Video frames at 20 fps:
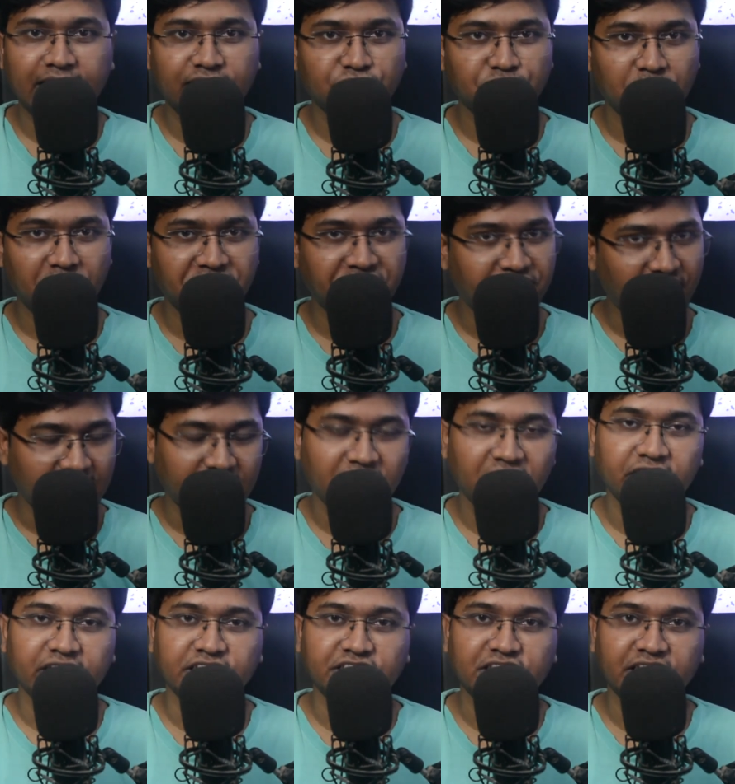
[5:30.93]
as my
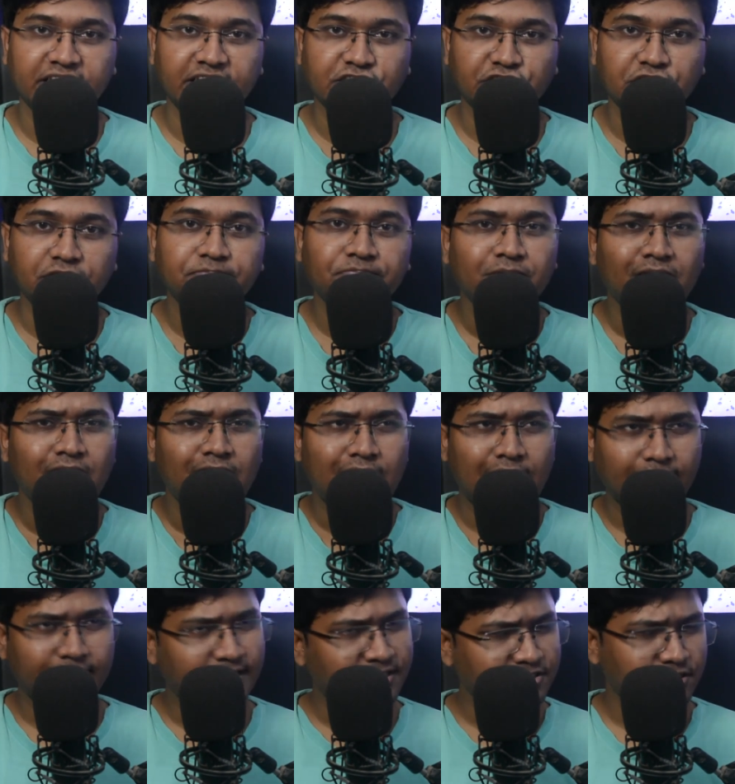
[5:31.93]
final destination
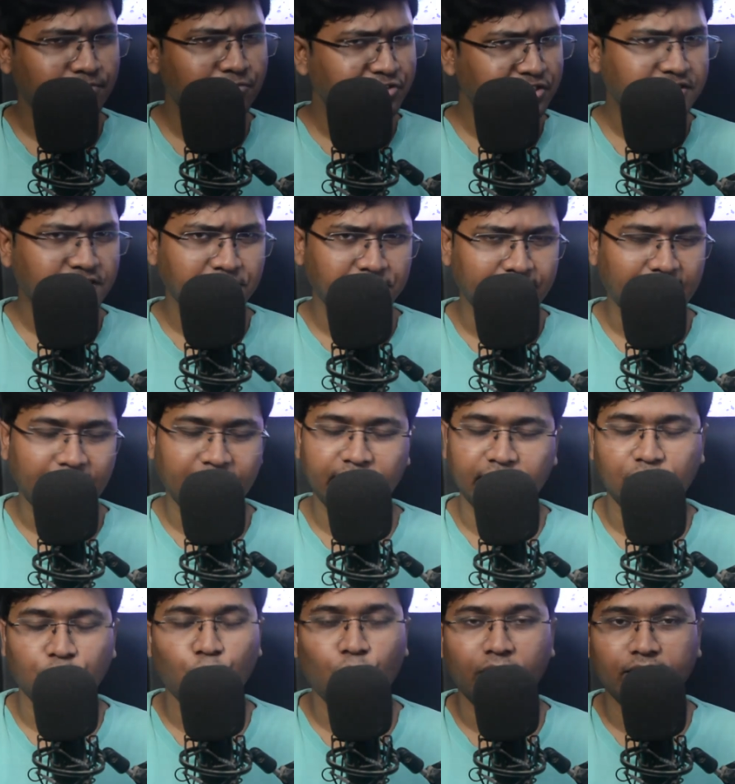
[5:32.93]
and there's some reason
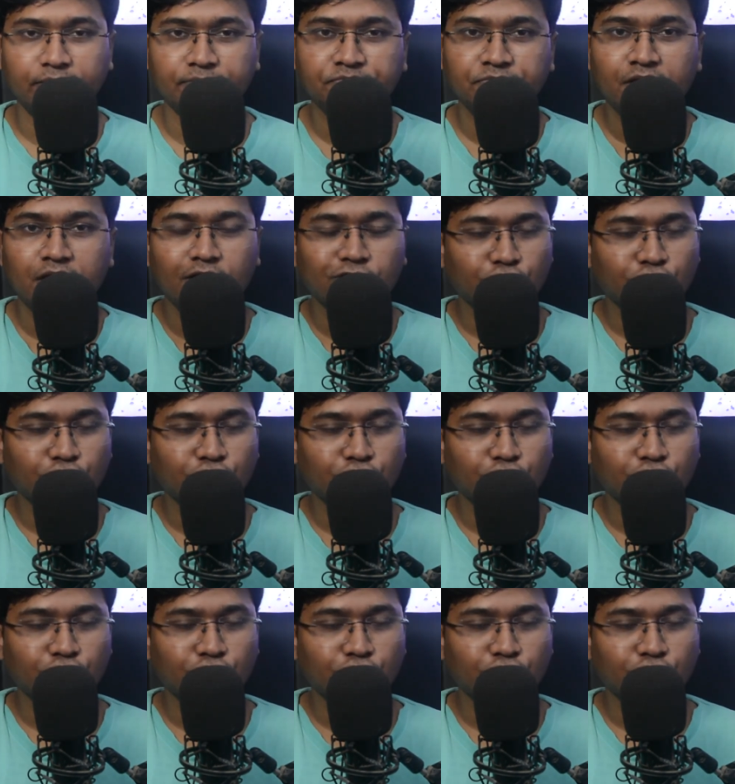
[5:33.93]
behind it why.